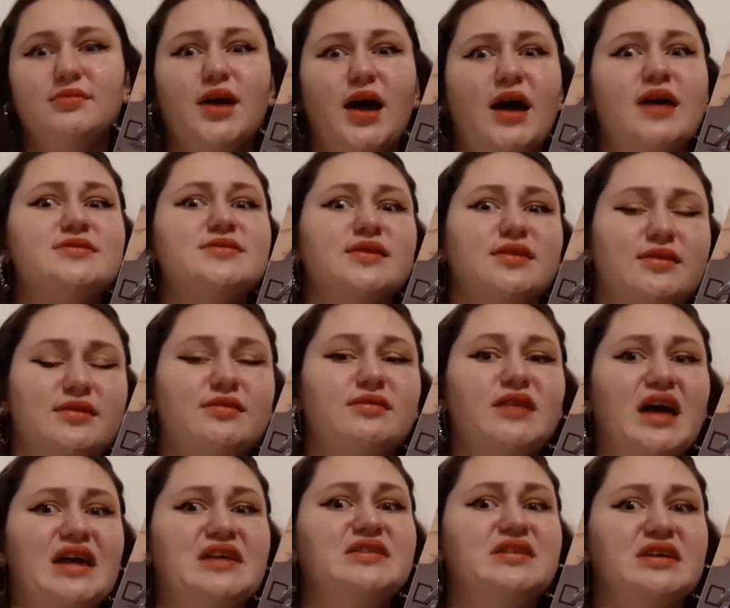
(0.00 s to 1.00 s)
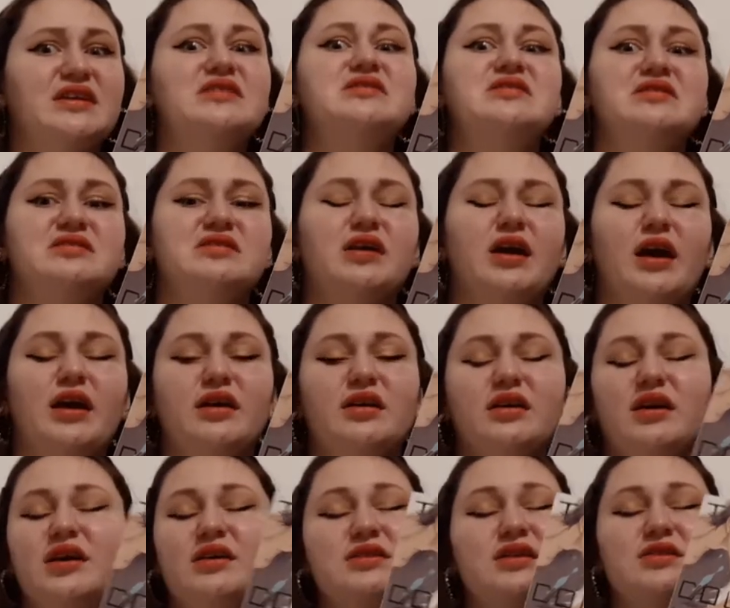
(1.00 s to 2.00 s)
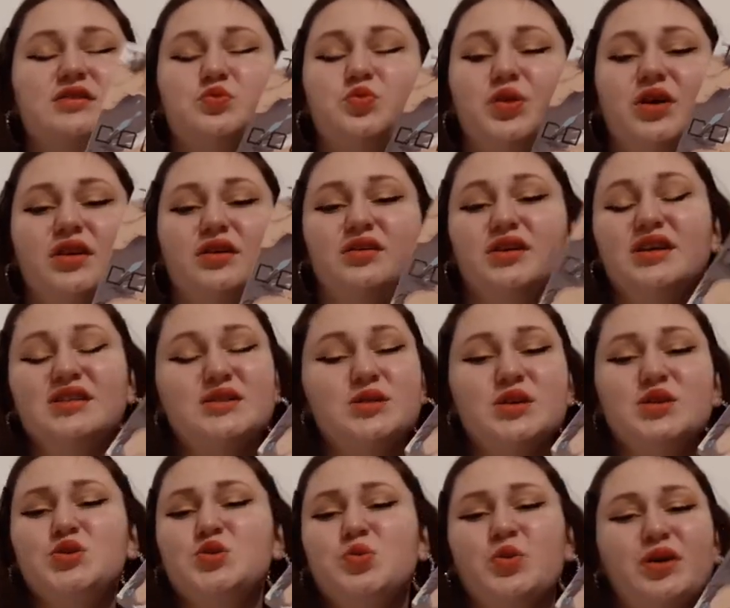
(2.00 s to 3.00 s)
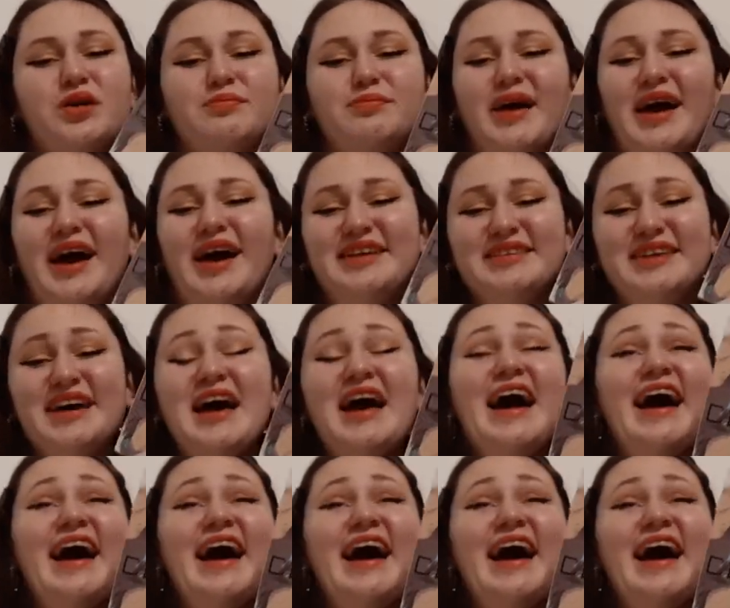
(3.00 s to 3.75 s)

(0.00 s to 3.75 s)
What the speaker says: as a is his king. It's weird. It's weird, man.